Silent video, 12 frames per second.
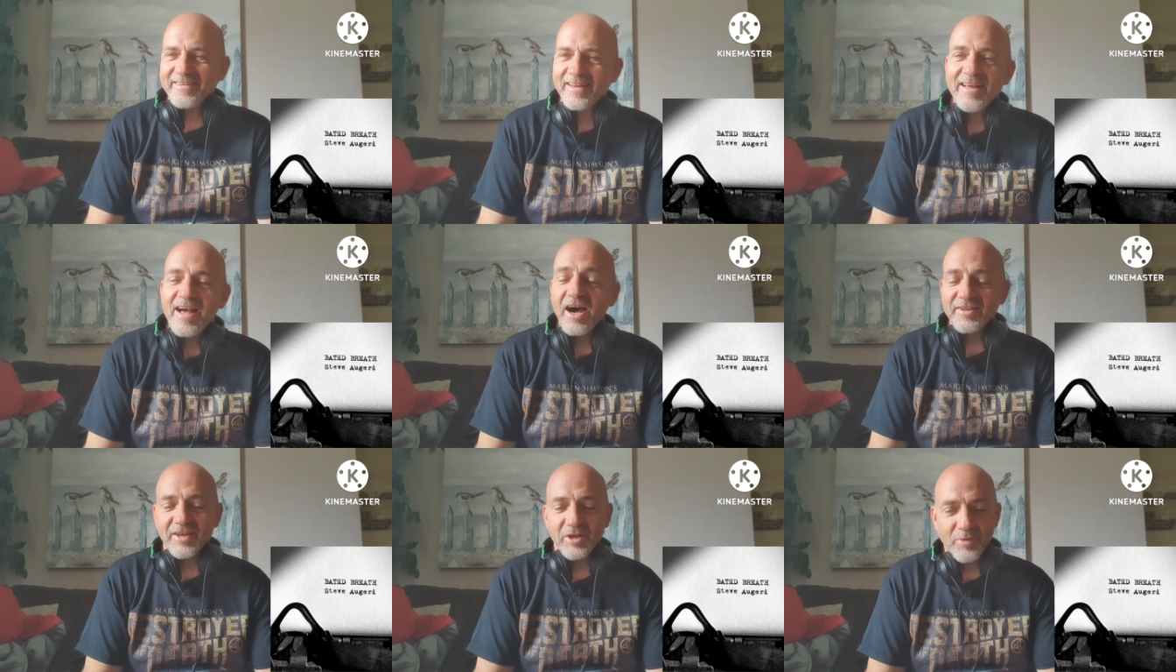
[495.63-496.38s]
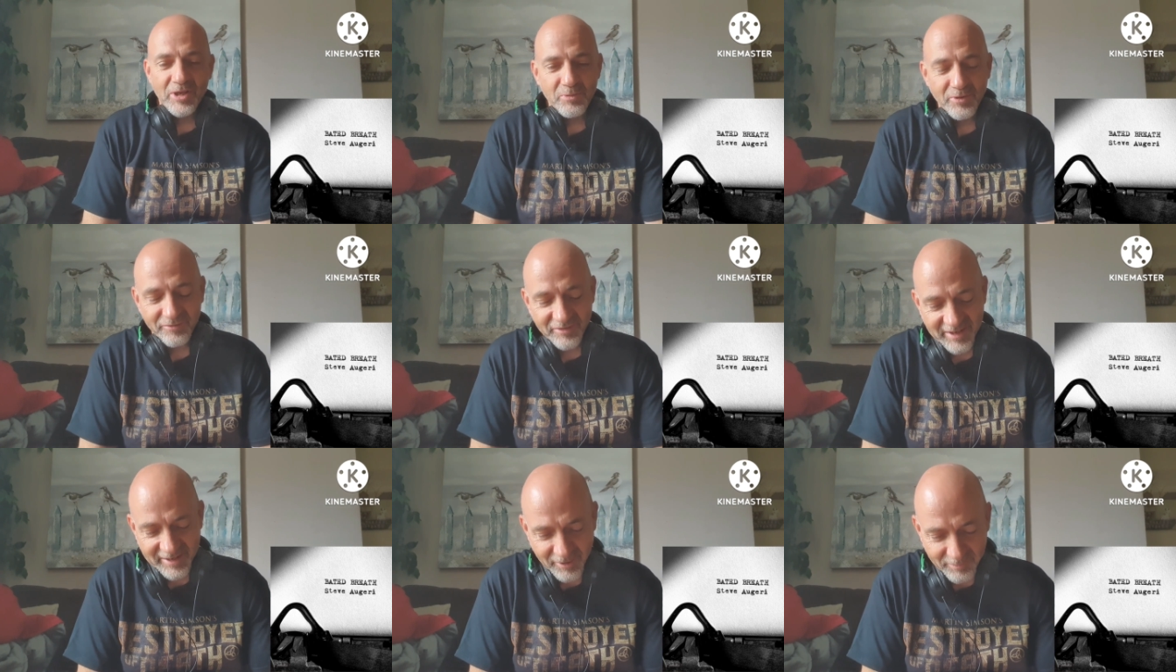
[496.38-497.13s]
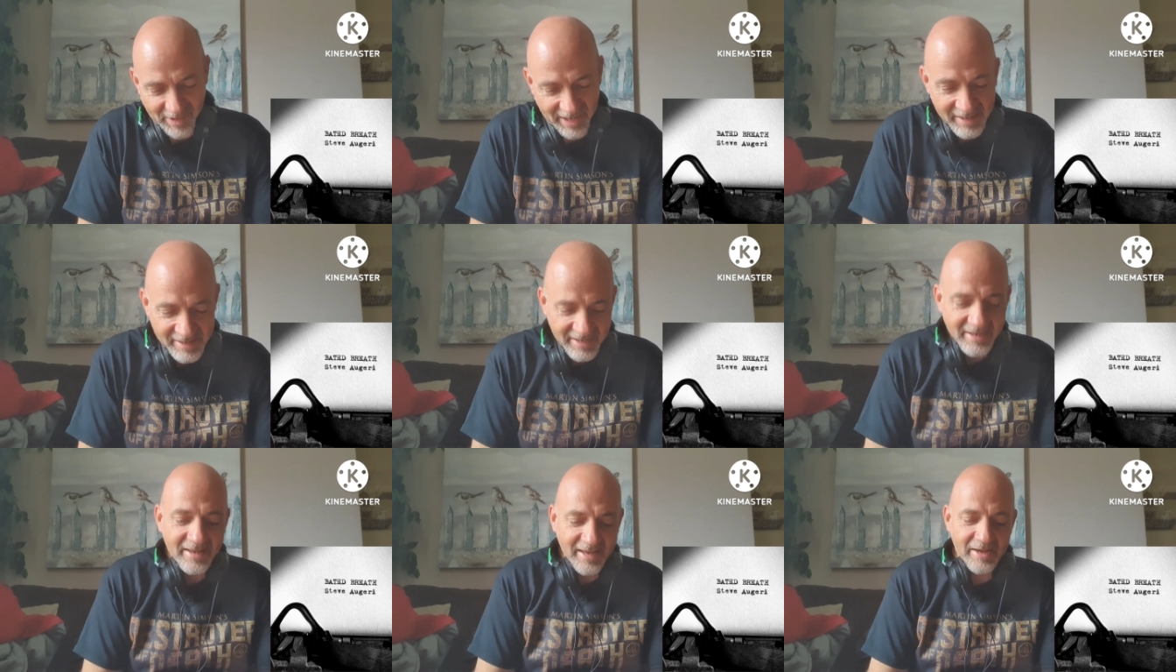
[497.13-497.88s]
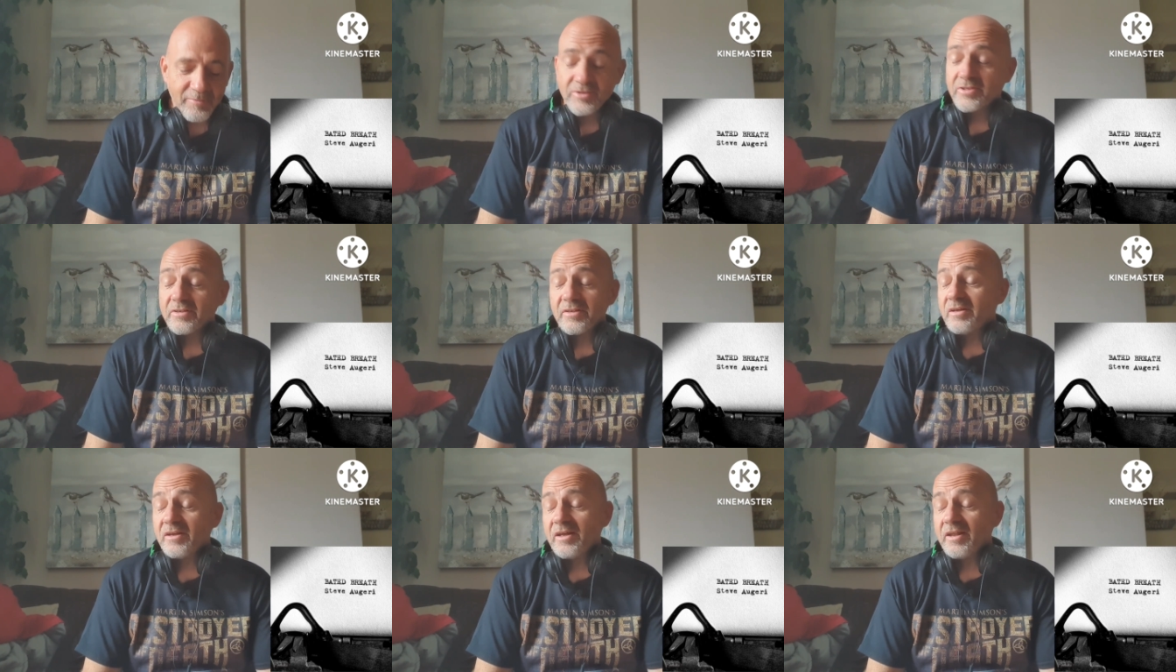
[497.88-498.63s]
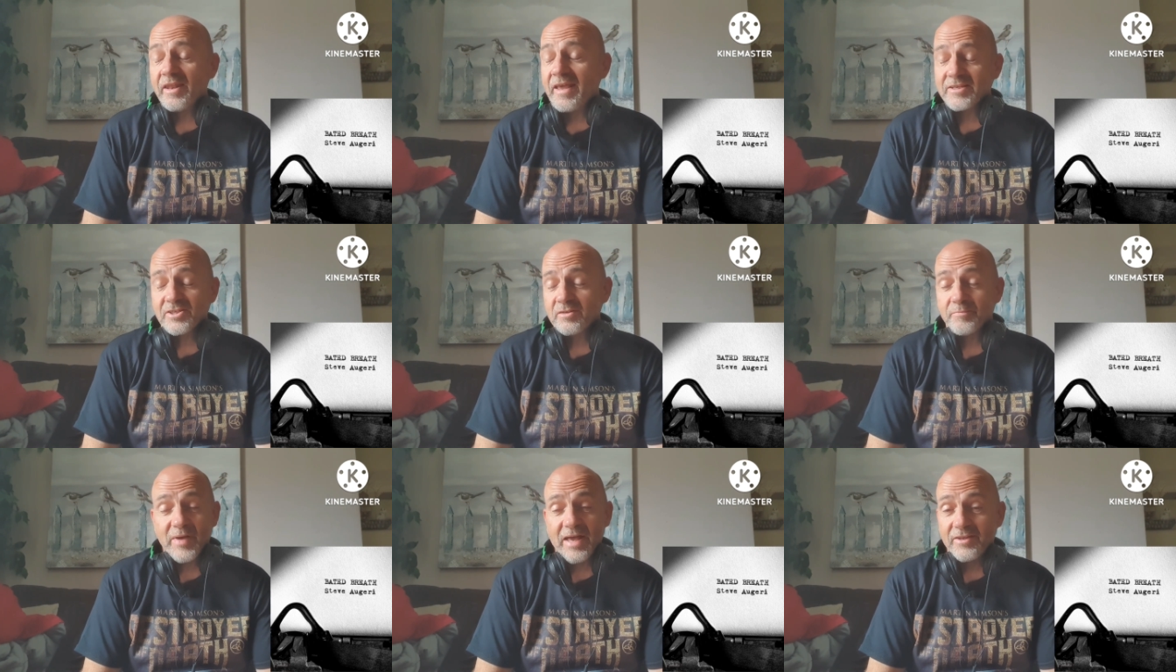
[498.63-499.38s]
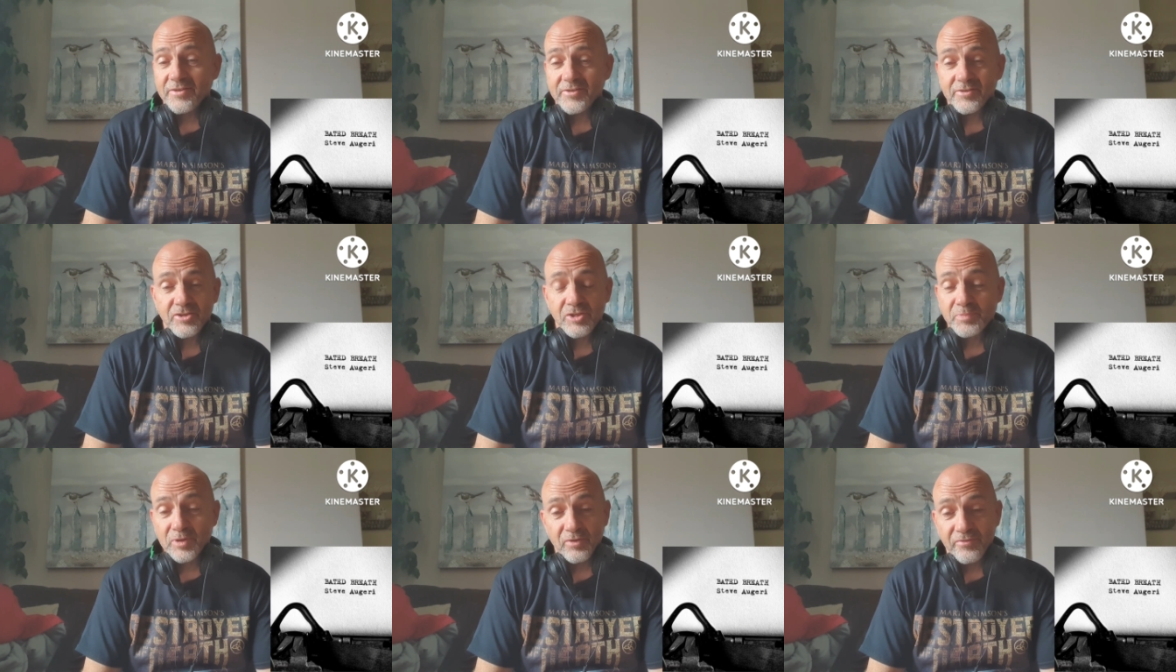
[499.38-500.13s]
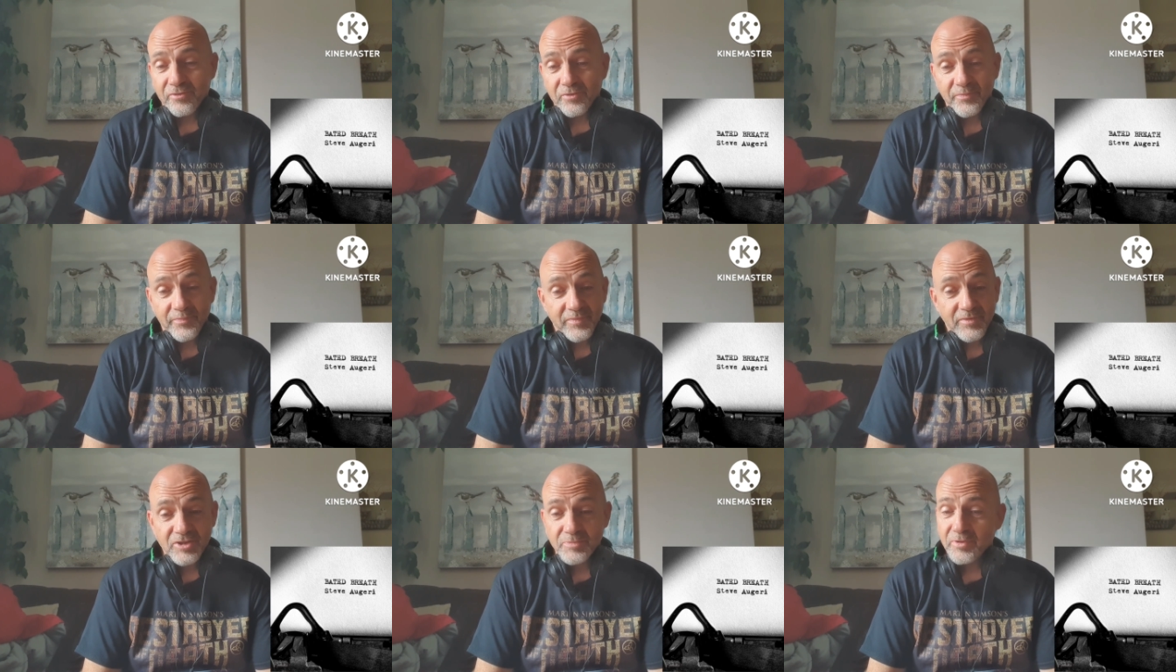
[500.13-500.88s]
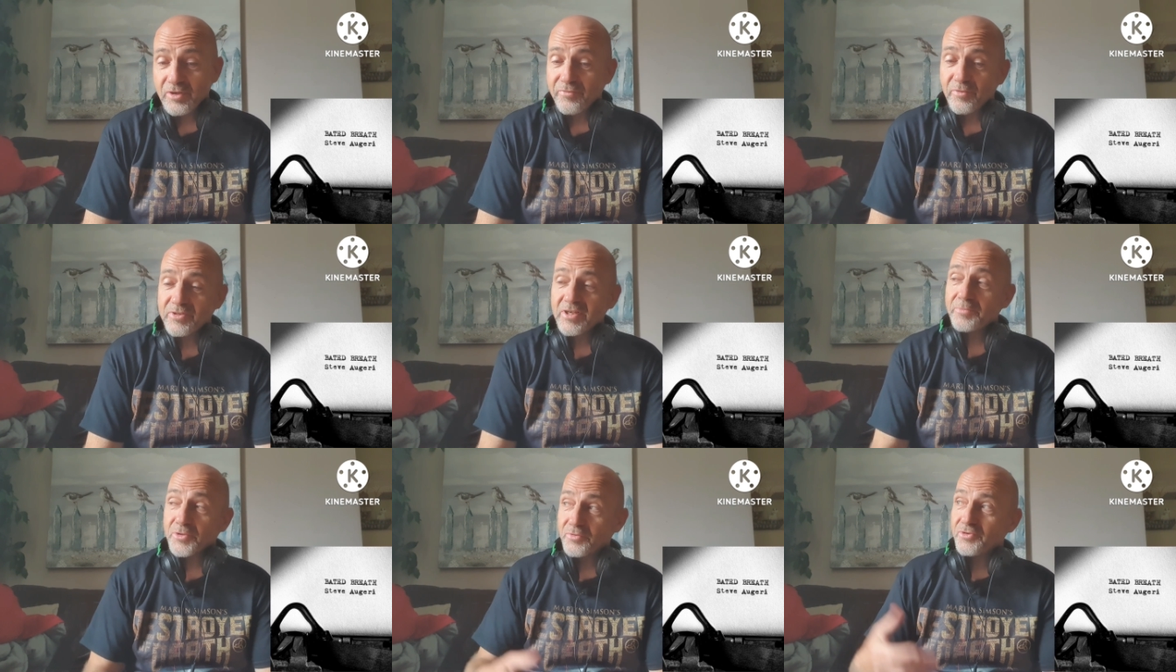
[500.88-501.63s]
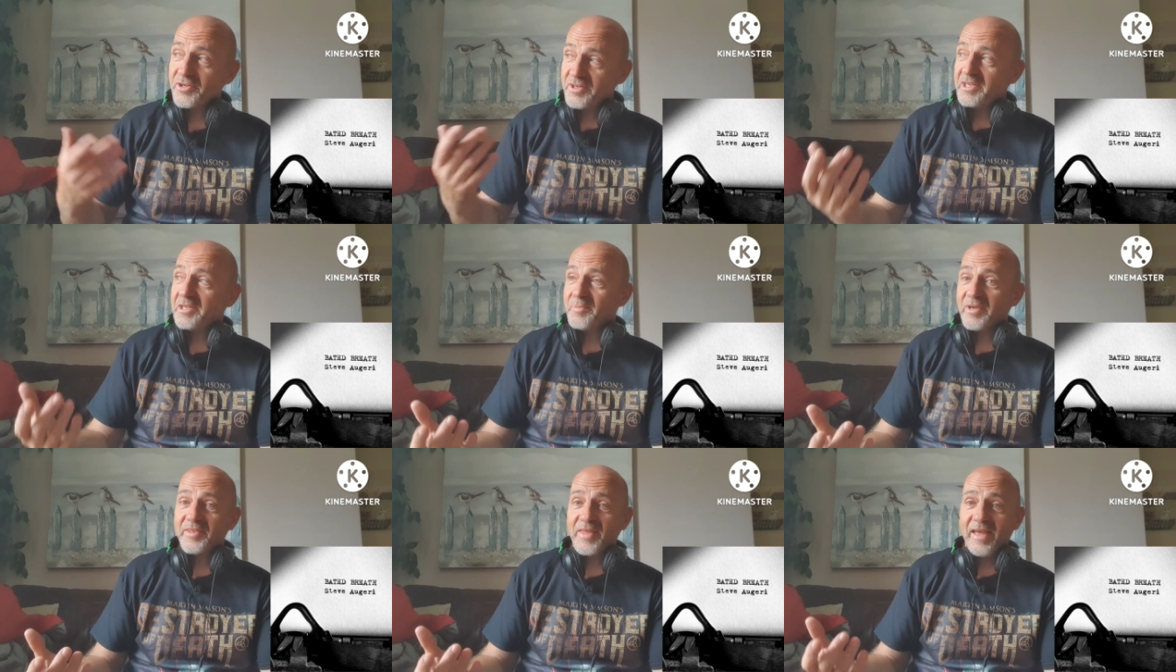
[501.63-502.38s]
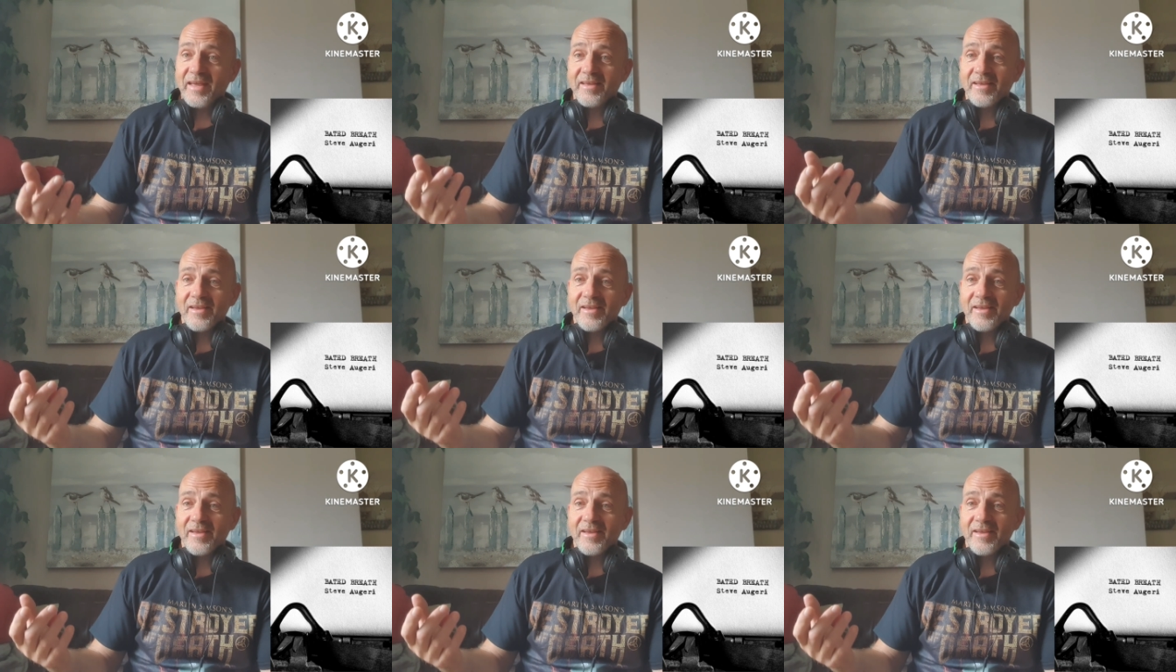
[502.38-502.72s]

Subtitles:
I don't know where you would have fit it on, but it was an excellent ballad. Just beautiful. Just beautiful. Sometimes you need a bit of that.